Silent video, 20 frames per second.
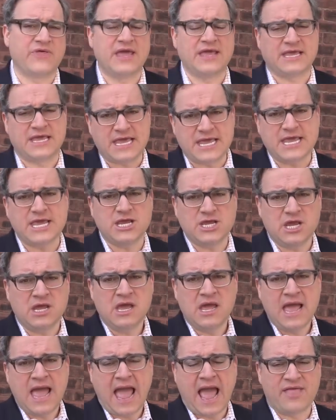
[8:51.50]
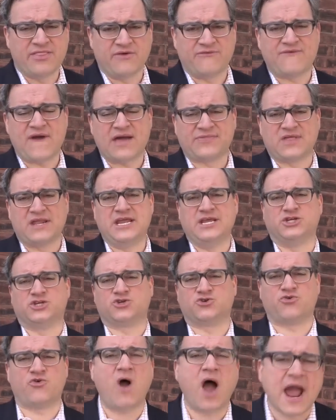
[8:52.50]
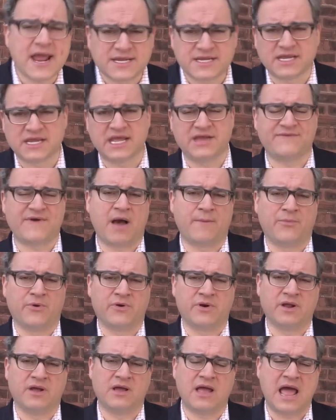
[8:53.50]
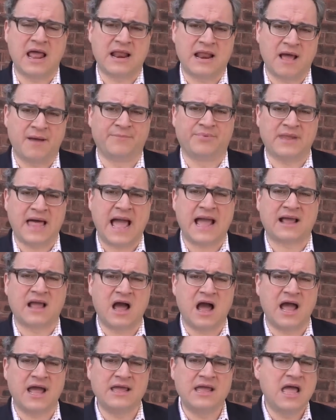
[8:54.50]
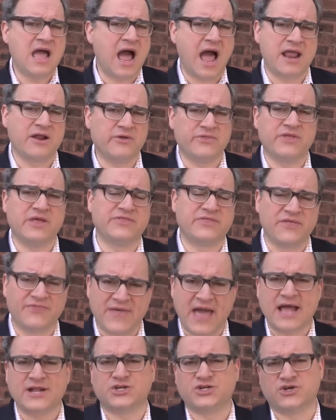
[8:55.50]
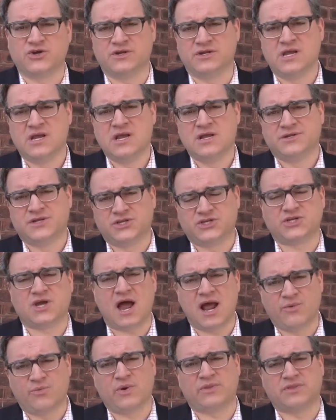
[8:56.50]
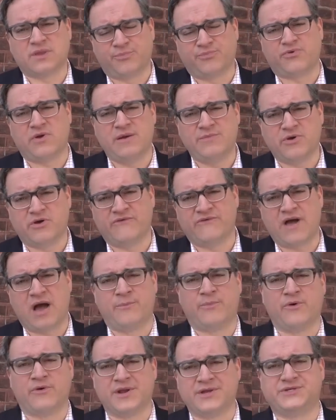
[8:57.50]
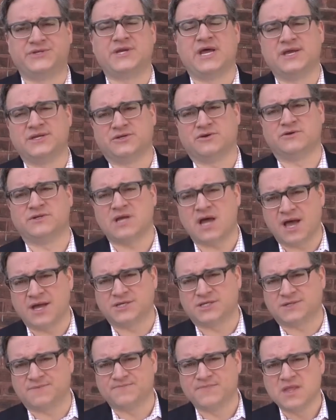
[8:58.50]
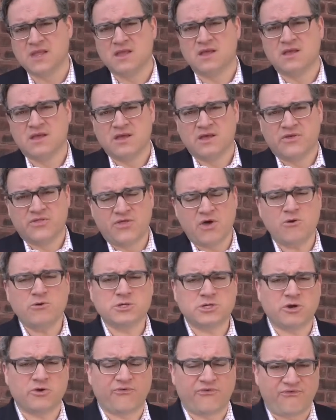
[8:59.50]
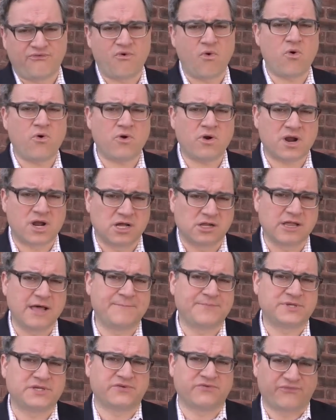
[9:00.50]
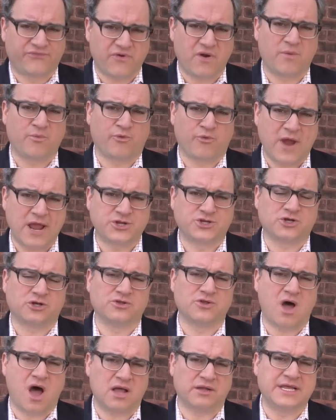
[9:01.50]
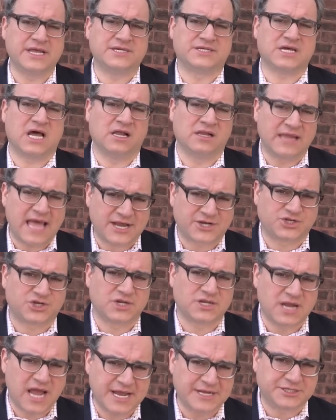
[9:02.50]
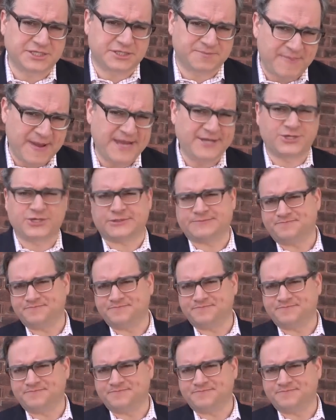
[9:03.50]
think he and the fact that he's trying to give Alberta a black eye, I don't think that that should decide what the Premier of Alberta says or does. Those are four clips from Rachel Notley's election night speech.